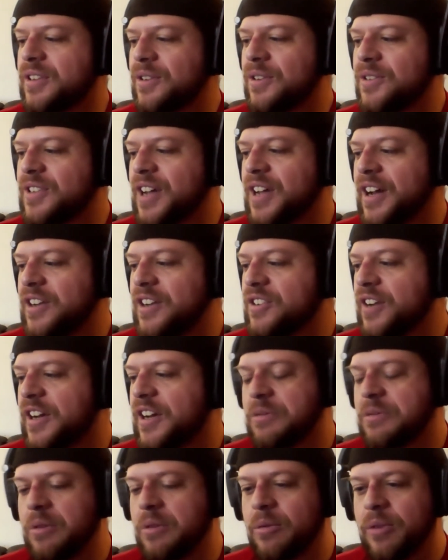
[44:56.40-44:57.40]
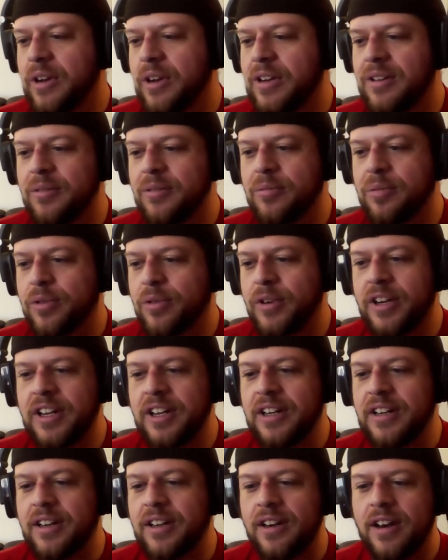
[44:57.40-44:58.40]
those contracts were written
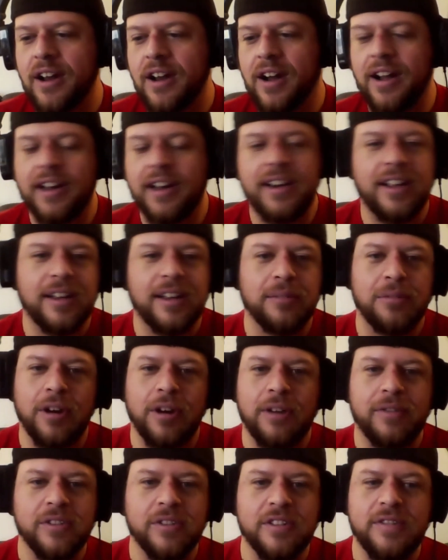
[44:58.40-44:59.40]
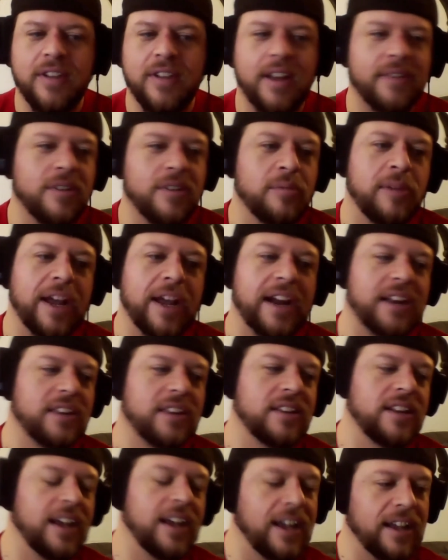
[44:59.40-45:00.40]
pretty not in Marvel's favor back in
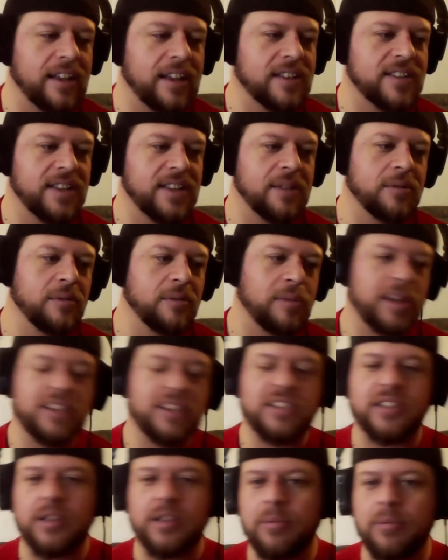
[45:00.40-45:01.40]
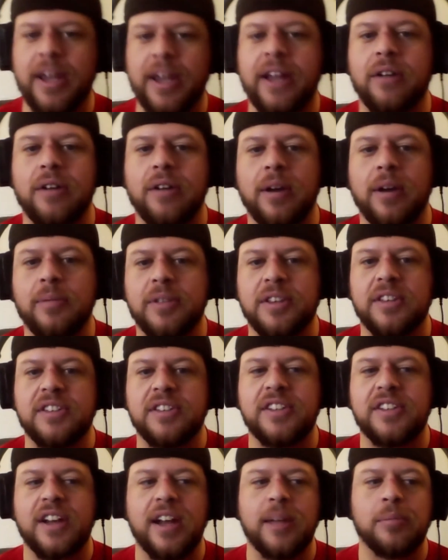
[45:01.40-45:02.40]
the day, because they were basically bankrupt at the
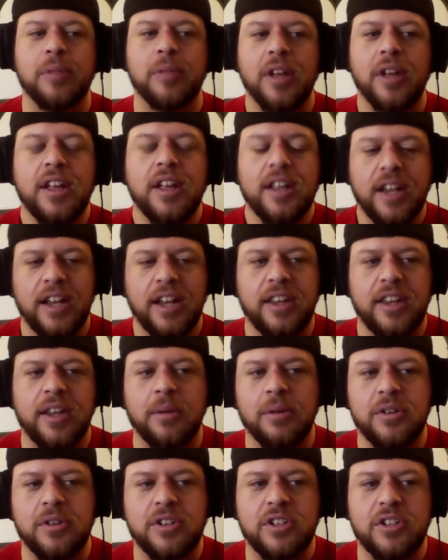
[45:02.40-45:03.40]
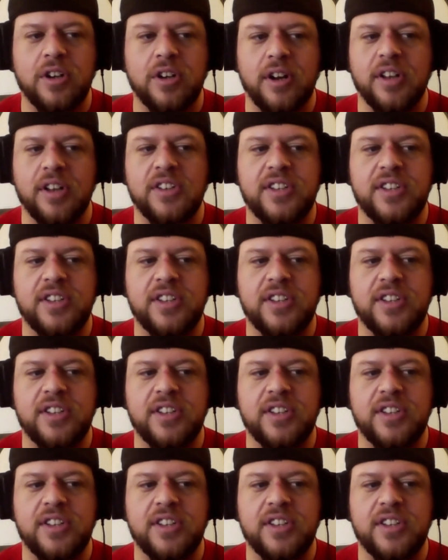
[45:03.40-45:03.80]
time, and they were just trying to